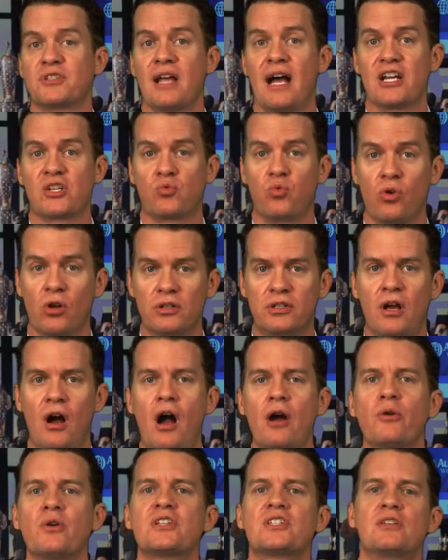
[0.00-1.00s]
slash World
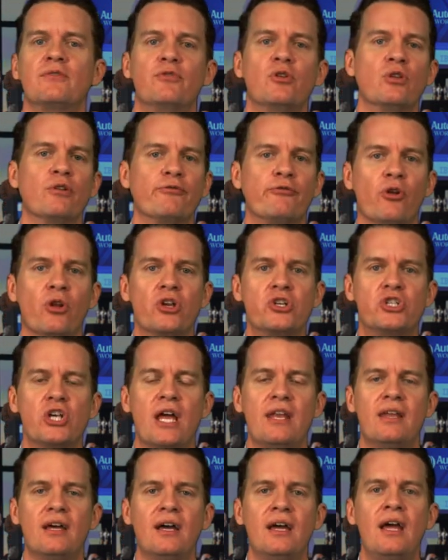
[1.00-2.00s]
Congress to view the full
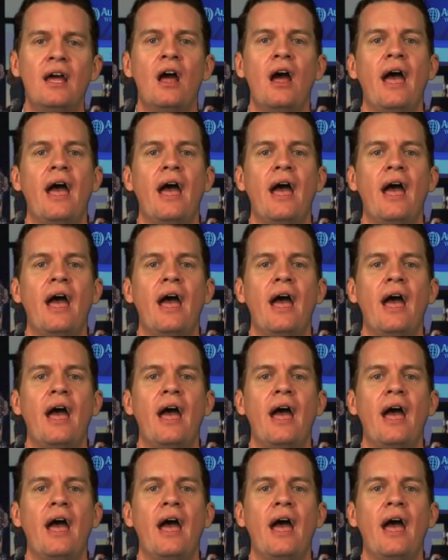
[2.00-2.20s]
agenda